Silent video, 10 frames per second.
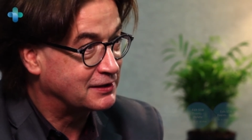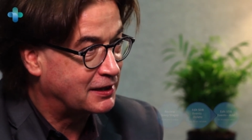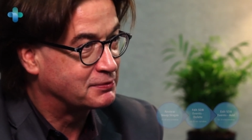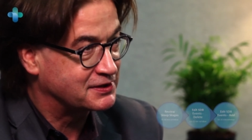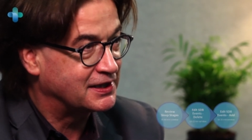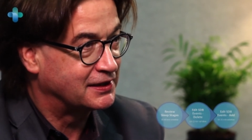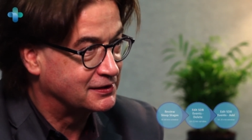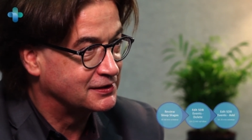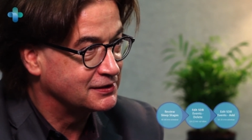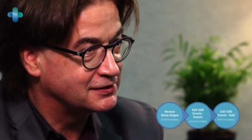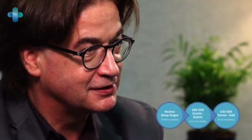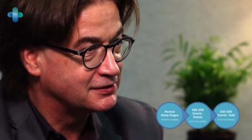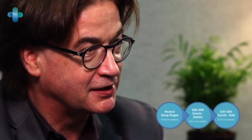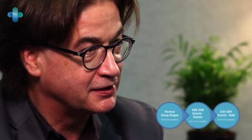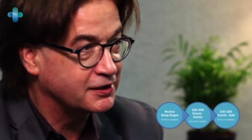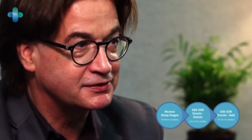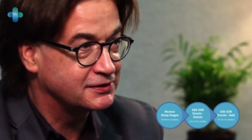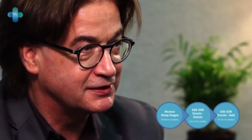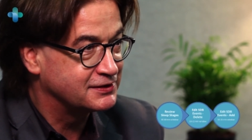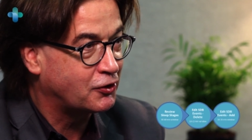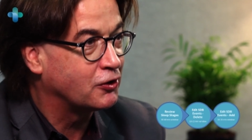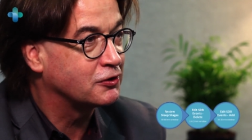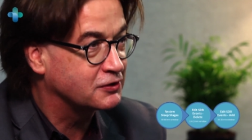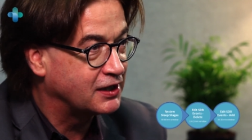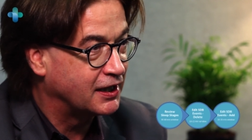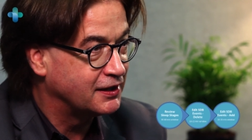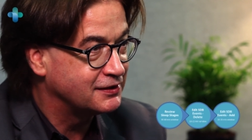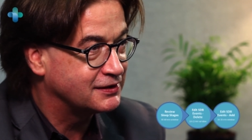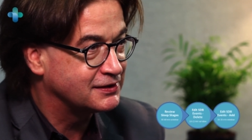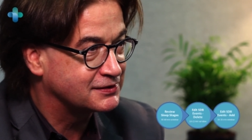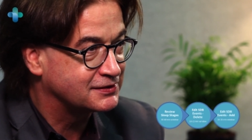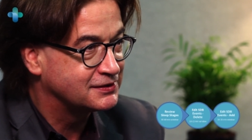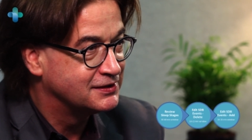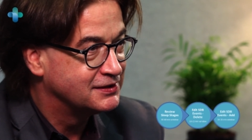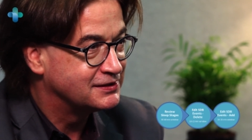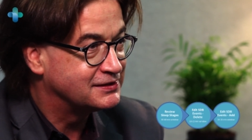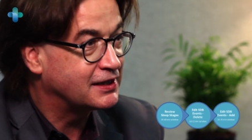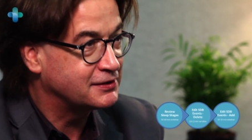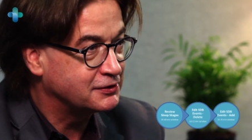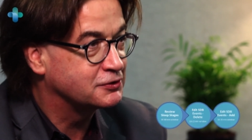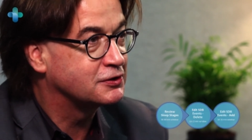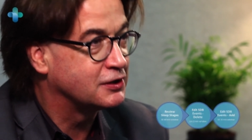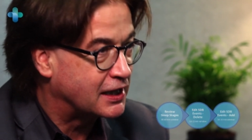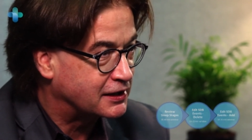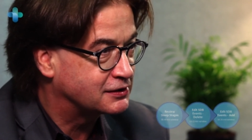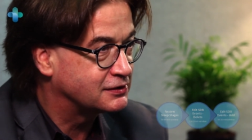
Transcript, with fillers: are presented and say, yes, it's all okay, there's nothing to correct.